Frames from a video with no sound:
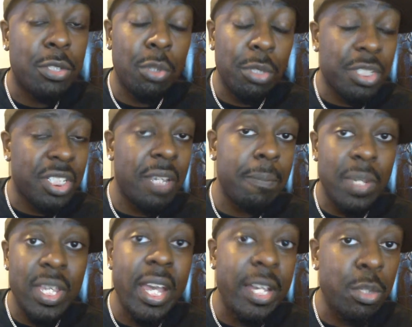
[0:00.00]
George St.
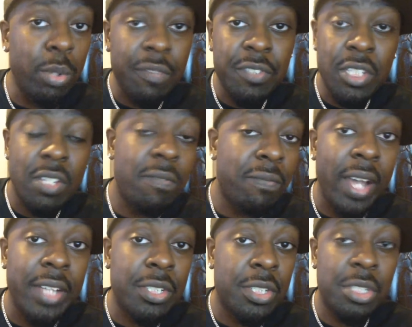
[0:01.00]
Pierre, UFC
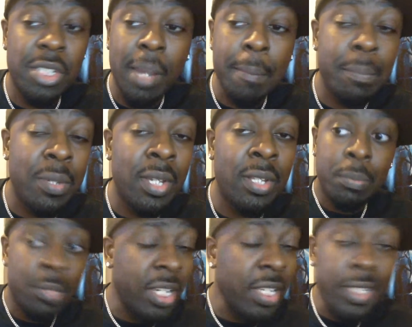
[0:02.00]
fighter, champion.
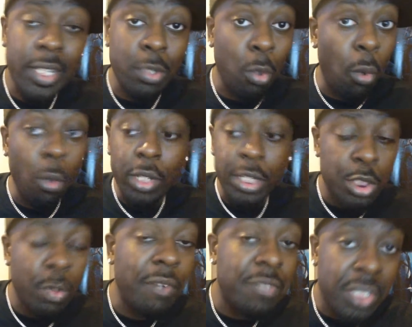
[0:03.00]
He did all his
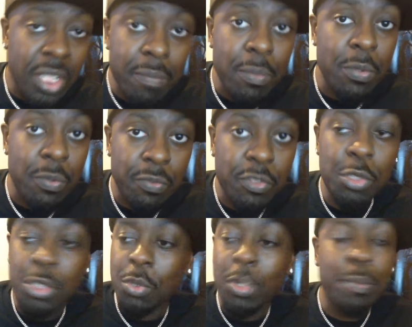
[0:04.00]
UFC moves. You
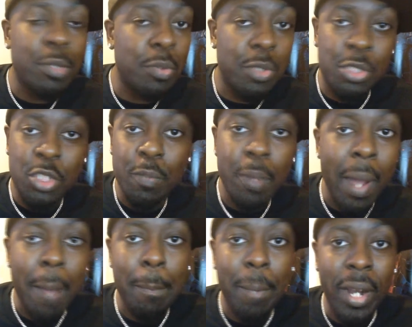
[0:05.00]
saw him do the
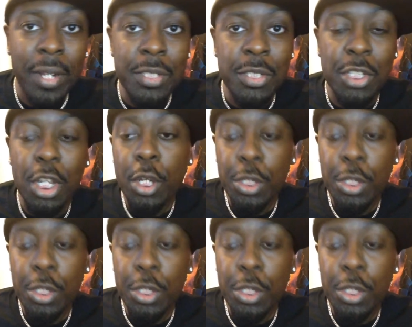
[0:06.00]
Superman punch.